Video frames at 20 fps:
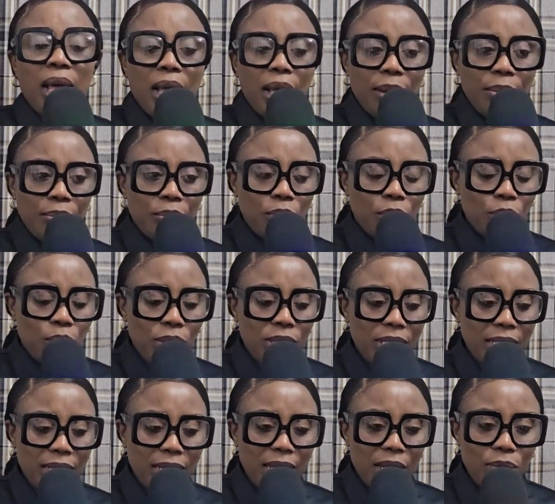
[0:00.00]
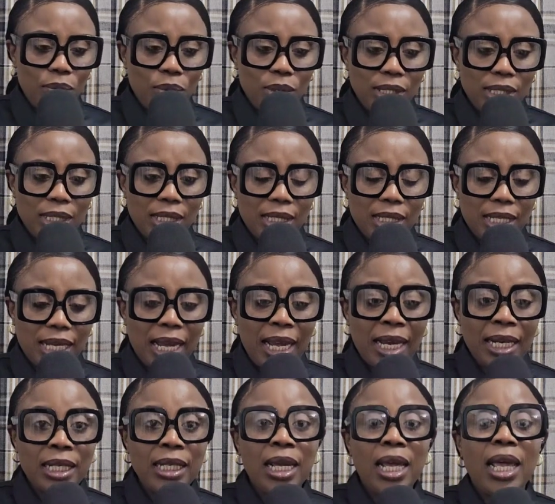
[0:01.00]
what again was
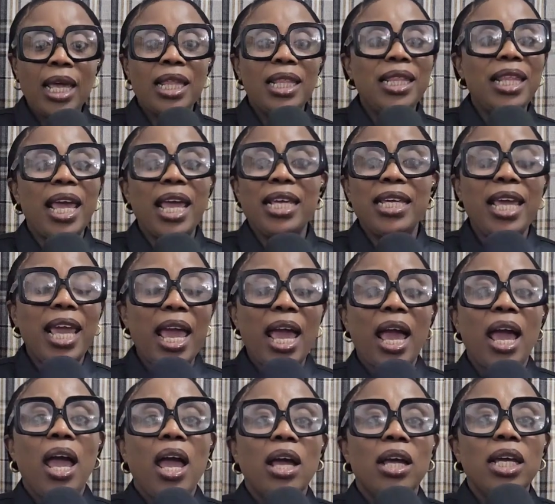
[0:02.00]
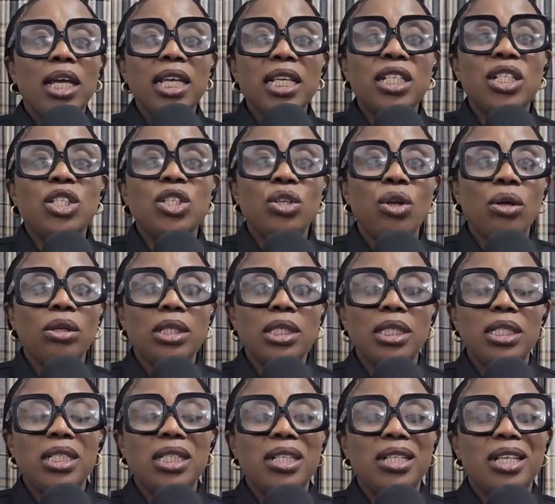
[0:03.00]
said there, yeah, is
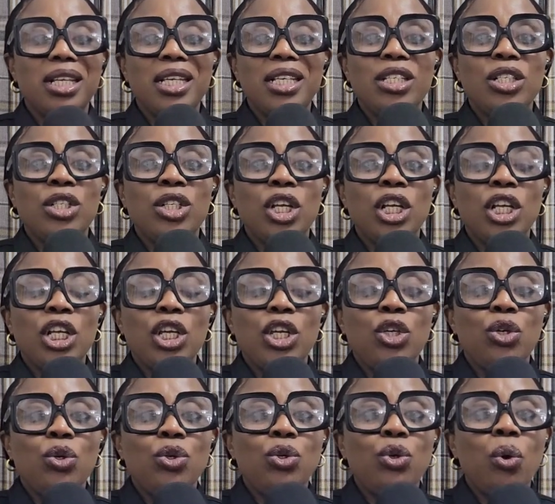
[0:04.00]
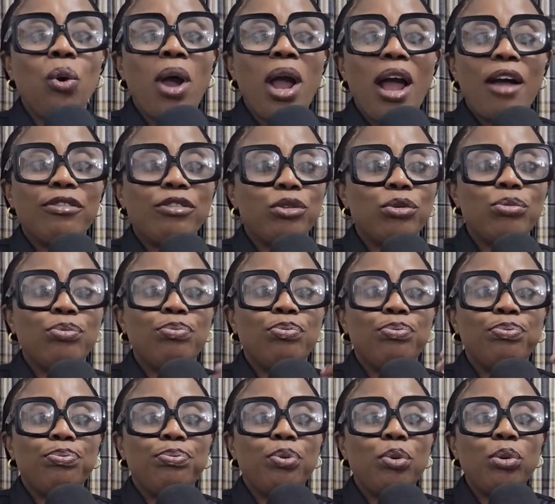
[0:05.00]
you don't have
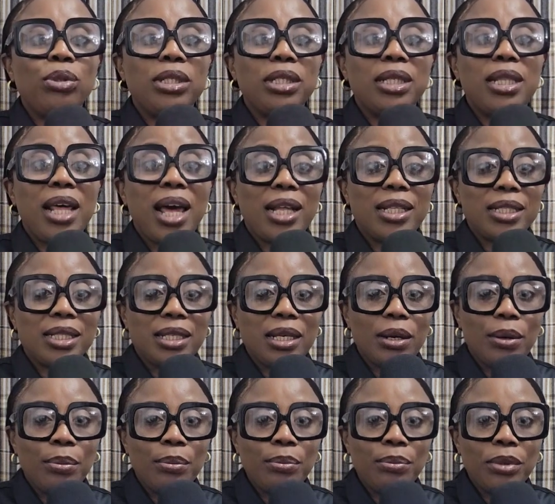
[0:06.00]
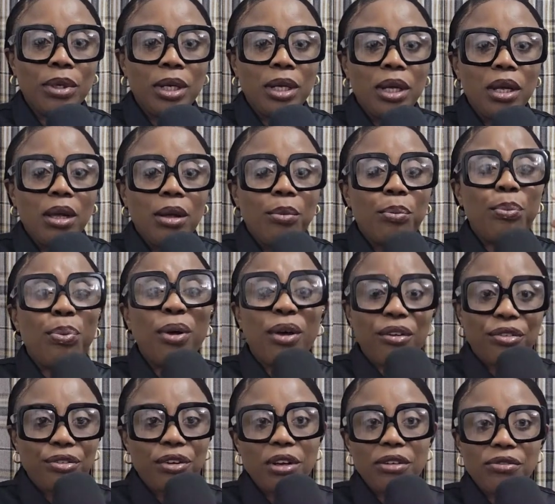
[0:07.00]
to put that
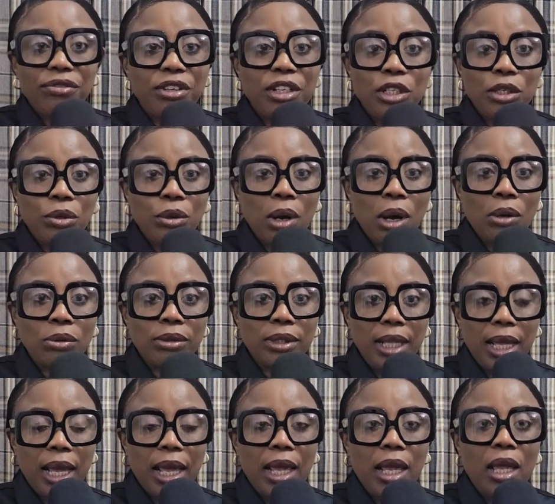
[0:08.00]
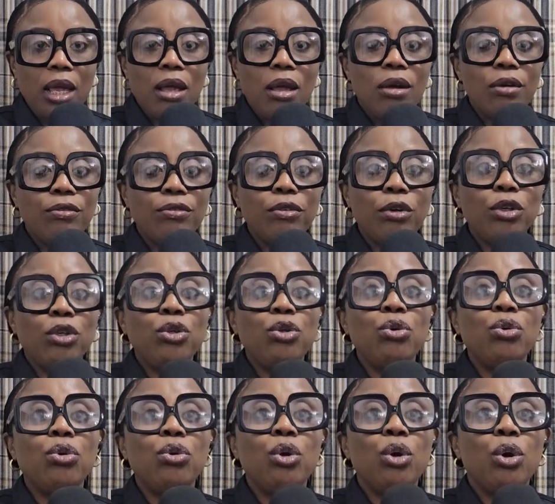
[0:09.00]
perfect video out there for
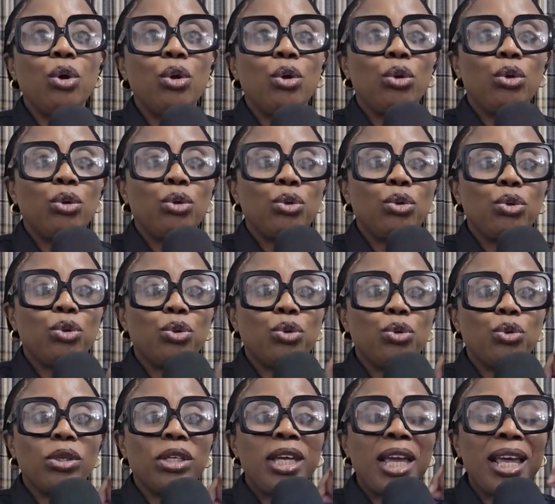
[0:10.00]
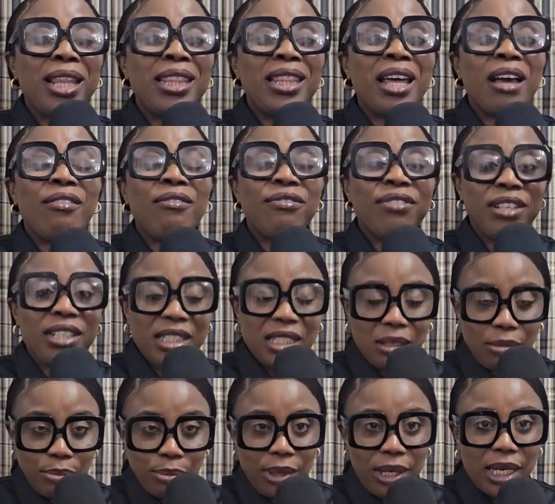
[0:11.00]
you to get that
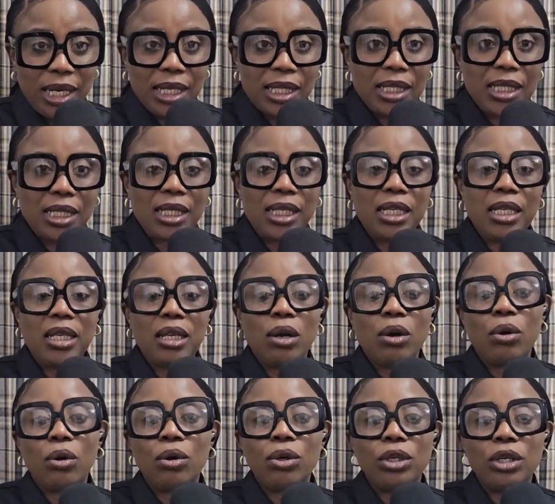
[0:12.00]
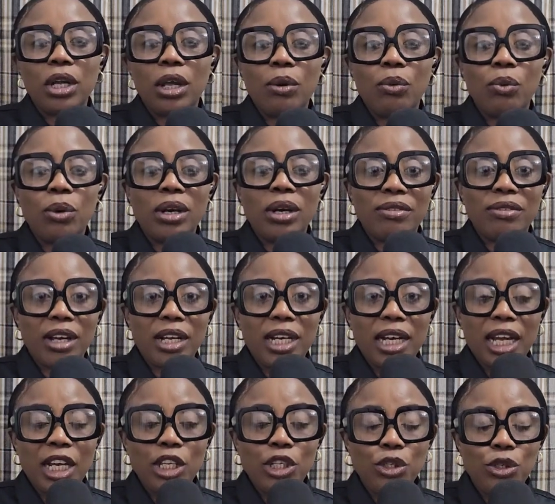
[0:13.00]
visibility on
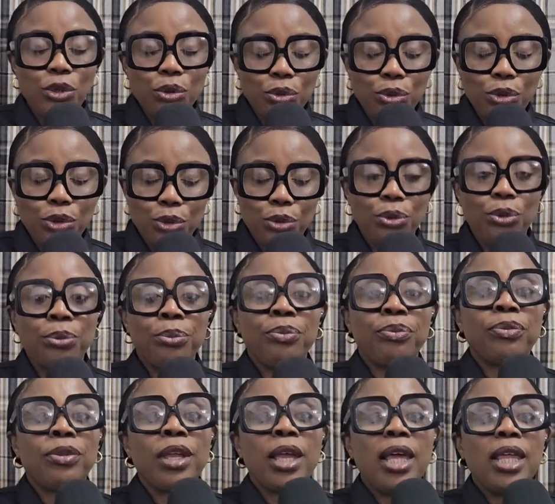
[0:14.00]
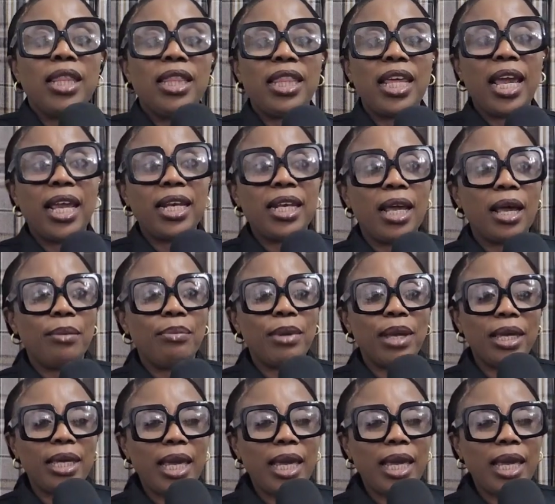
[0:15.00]
whatever that you do. Then